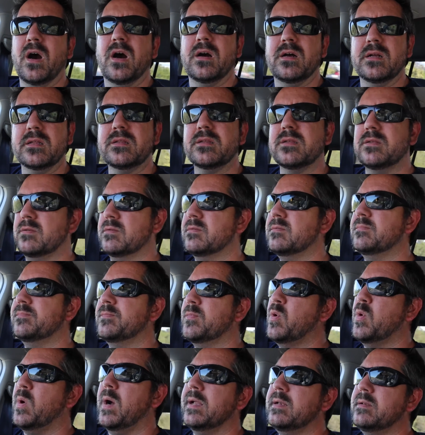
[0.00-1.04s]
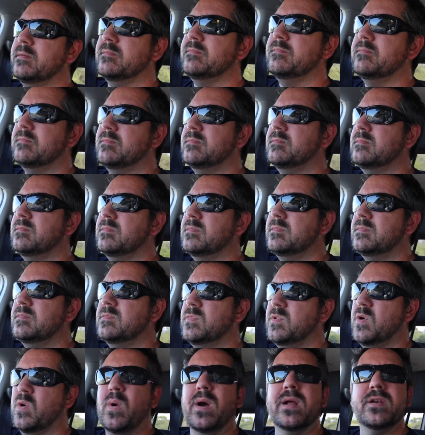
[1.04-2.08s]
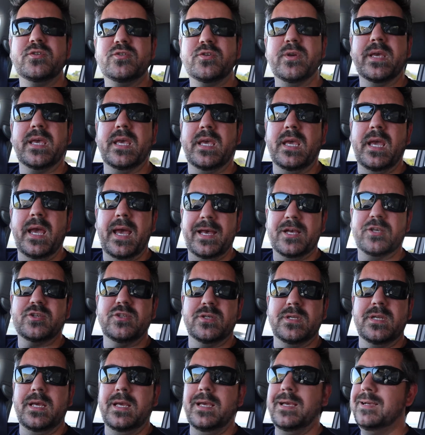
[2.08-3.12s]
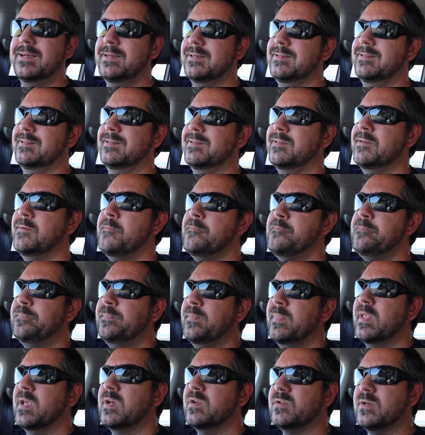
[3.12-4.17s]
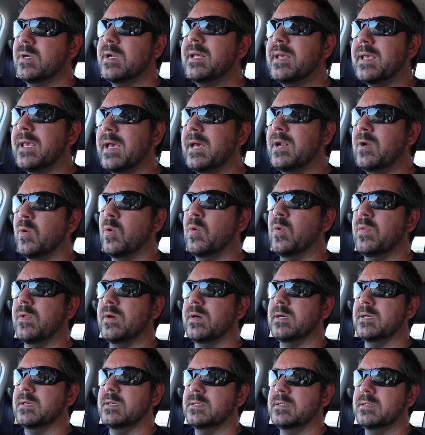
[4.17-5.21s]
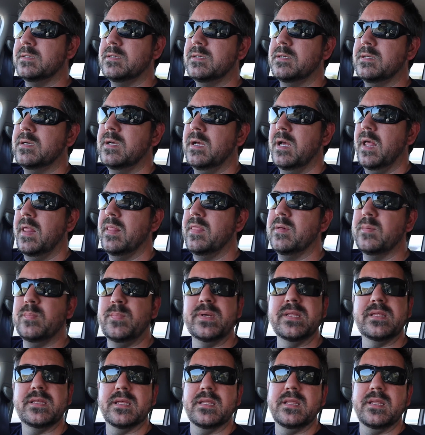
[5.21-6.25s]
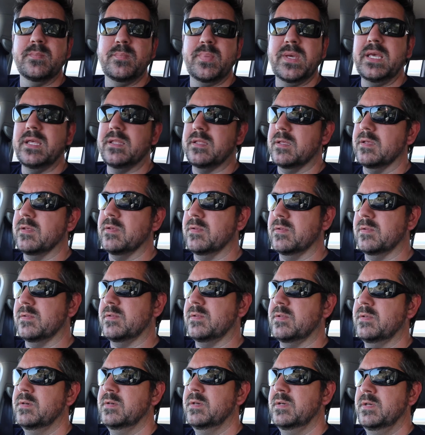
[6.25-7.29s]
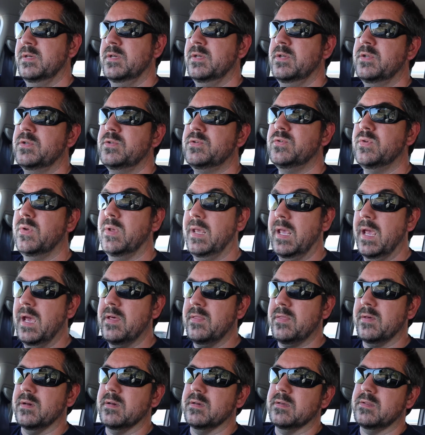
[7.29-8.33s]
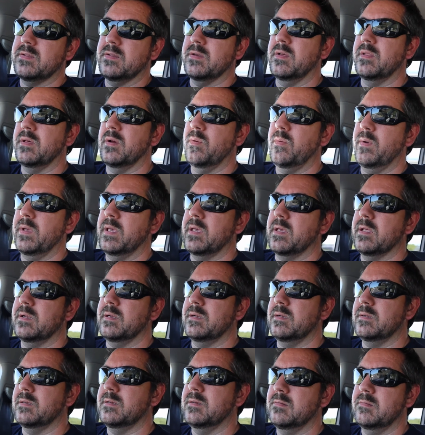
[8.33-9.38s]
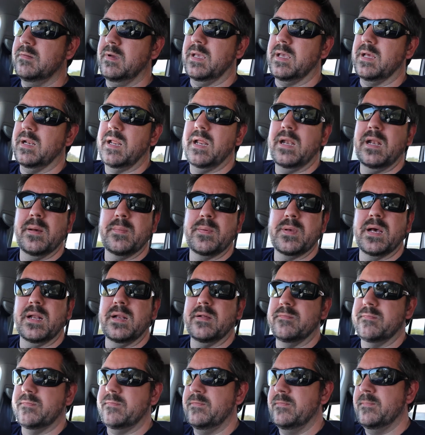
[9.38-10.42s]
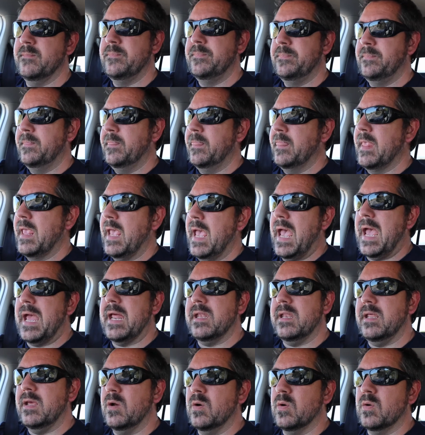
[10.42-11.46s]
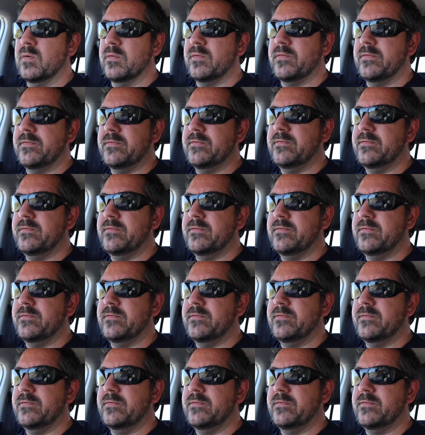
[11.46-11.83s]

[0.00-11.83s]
it's quite tricky actually. Trying to get all the bits and the pieces together so that we can end up kind of handing off